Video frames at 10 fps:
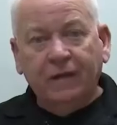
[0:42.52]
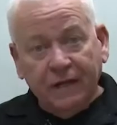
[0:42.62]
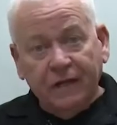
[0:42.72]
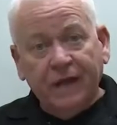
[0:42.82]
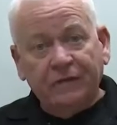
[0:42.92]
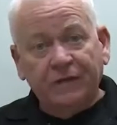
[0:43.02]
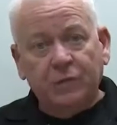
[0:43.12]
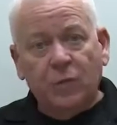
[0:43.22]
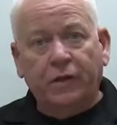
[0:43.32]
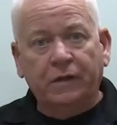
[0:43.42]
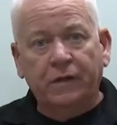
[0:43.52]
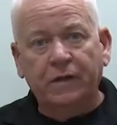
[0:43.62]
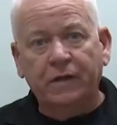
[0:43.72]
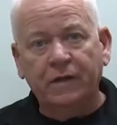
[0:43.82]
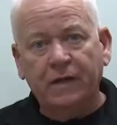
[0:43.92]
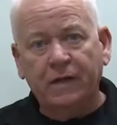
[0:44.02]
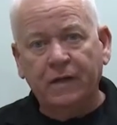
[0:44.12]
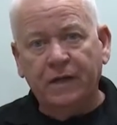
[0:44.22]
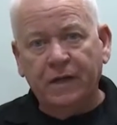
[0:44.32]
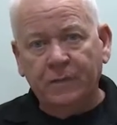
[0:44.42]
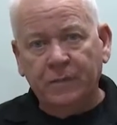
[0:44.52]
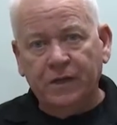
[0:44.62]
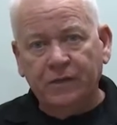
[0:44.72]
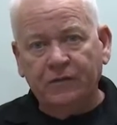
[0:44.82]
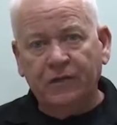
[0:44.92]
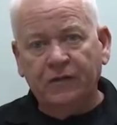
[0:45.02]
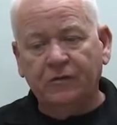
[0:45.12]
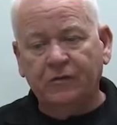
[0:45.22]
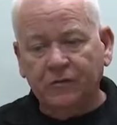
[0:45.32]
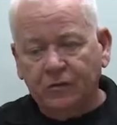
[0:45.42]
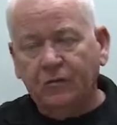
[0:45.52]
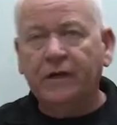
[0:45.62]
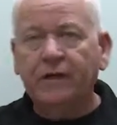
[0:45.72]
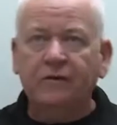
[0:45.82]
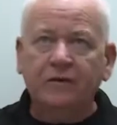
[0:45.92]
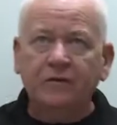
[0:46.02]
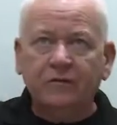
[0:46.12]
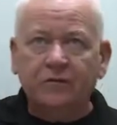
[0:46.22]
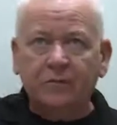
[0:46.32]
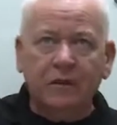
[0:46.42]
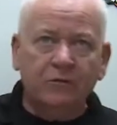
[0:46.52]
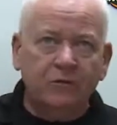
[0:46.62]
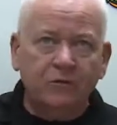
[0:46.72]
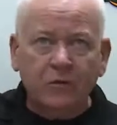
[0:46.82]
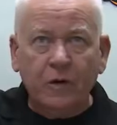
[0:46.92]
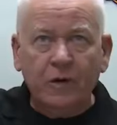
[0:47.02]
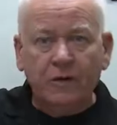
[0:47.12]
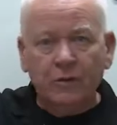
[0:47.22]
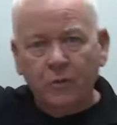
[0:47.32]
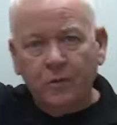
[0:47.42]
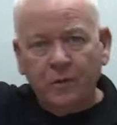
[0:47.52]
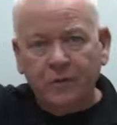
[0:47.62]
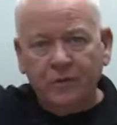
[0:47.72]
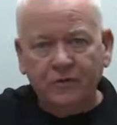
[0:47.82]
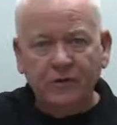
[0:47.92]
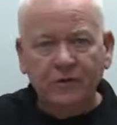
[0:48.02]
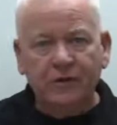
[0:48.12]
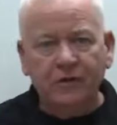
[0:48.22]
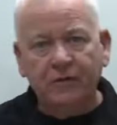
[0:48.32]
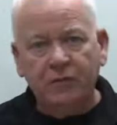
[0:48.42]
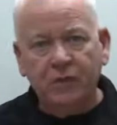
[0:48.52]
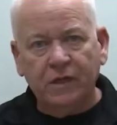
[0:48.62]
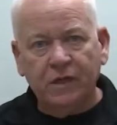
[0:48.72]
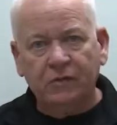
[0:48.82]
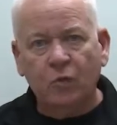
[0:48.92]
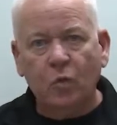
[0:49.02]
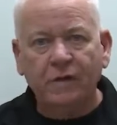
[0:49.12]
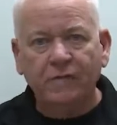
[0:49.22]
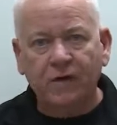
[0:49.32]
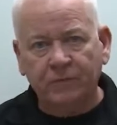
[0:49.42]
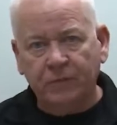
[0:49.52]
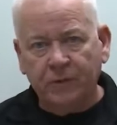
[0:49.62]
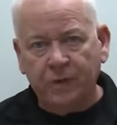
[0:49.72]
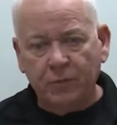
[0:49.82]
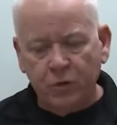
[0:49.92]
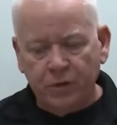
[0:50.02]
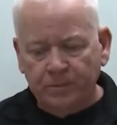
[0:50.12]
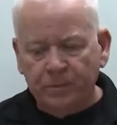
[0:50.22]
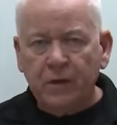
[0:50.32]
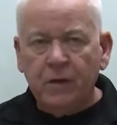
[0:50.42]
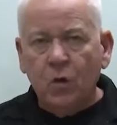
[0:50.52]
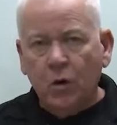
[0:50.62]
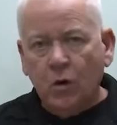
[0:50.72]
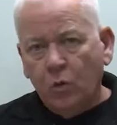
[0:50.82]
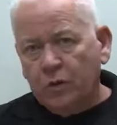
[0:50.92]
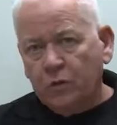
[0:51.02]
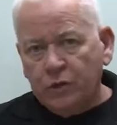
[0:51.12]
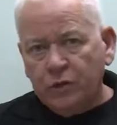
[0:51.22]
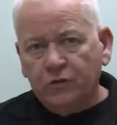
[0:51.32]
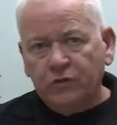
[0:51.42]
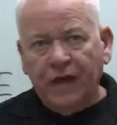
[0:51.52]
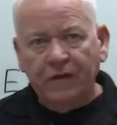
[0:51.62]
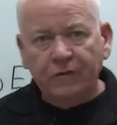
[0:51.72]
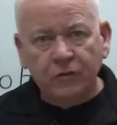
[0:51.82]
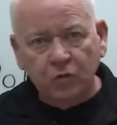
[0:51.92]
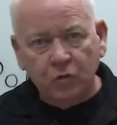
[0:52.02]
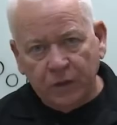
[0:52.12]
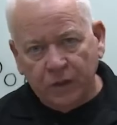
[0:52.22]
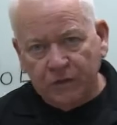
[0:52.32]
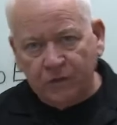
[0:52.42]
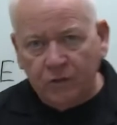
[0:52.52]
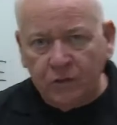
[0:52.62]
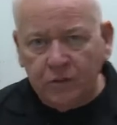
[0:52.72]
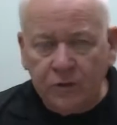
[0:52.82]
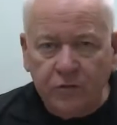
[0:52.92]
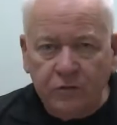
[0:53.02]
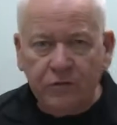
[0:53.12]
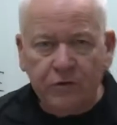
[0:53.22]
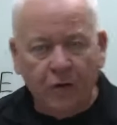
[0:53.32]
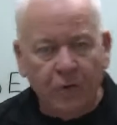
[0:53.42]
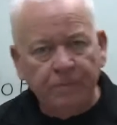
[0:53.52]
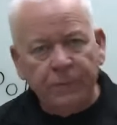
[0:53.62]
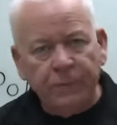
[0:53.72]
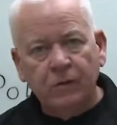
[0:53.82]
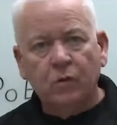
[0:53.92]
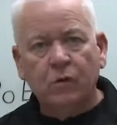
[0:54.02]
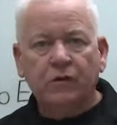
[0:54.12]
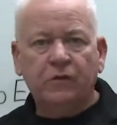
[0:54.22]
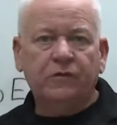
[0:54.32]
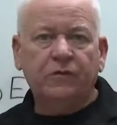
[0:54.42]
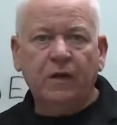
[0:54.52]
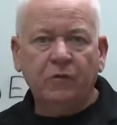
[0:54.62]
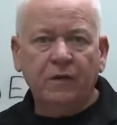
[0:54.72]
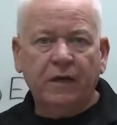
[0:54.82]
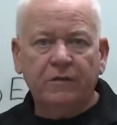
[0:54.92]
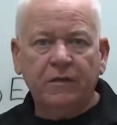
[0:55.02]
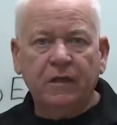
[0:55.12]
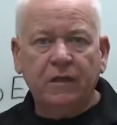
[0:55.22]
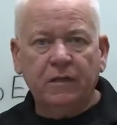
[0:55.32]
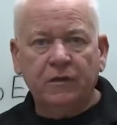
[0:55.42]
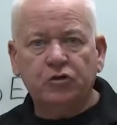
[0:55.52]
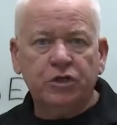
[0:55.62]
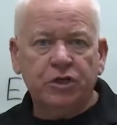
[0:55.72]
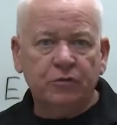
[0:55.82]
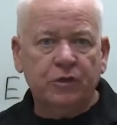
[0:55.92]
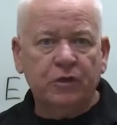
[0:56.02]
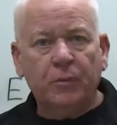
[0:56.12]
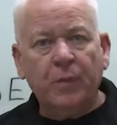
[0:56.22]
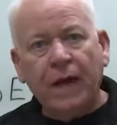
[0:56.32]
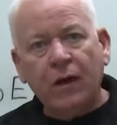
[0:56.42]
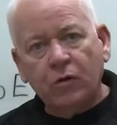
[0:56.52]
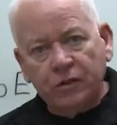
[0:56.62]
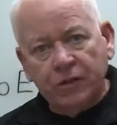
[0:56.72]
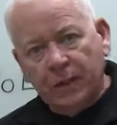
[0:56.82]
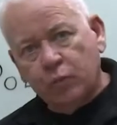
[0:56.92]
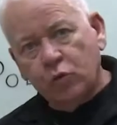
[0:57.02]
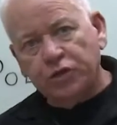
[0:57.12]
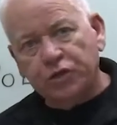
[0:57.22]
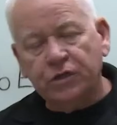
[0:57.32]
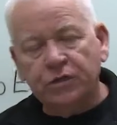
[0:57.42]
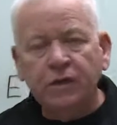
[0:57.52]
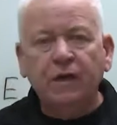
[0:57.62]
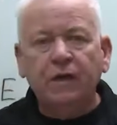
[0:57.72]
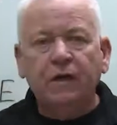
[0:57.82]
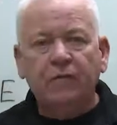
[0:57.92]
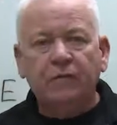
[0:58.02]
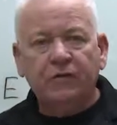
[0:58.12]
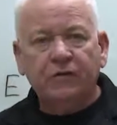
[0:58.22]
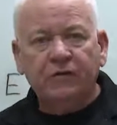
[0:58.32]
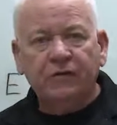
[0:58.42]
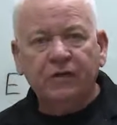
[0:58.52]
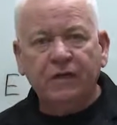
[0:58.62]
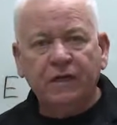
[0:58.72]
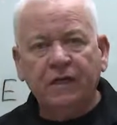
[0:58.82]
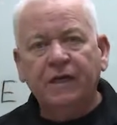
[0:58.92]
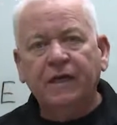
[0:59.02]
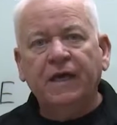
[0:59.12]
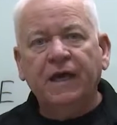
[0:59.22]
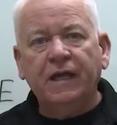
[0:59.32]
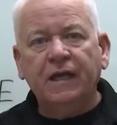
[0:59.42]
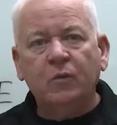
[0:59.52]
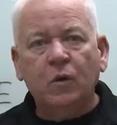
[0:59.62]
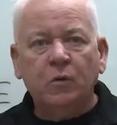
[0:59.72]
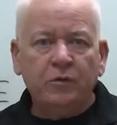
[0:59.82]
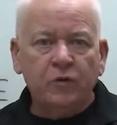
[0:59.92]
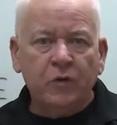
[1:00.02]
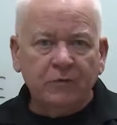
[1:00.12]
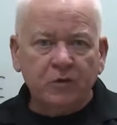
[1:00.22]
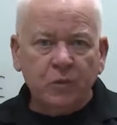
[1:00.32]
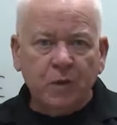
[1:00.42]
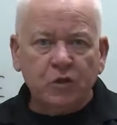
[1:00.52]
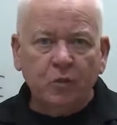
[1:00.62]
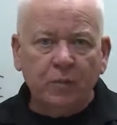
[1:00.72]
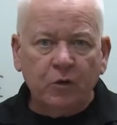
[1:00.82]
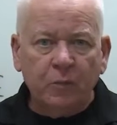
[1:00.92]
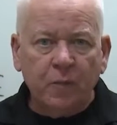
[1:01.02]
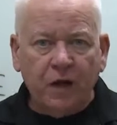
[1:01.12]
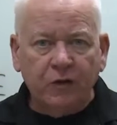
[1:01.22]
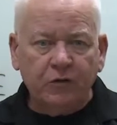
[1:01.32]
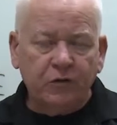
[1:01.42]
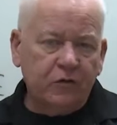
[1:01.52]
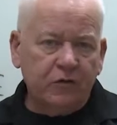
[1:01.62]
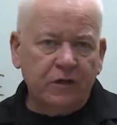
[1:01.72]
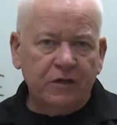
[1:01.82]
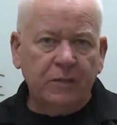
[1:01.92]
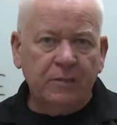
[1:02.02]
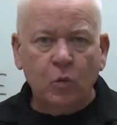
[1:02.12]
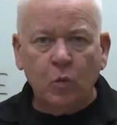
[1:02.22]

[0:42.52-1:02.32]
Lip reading: like an access point, an AP site. You know, so those little round things. Sometimes they're square. You put them up in the ceiling, and everyone can get their Wi-Fi from that point. Well, what we used to have to do when I installed them years ago was I would have to get an electrician run the power to that portion of the ceiling. And then what we would do, have a special metal box, because anytime you have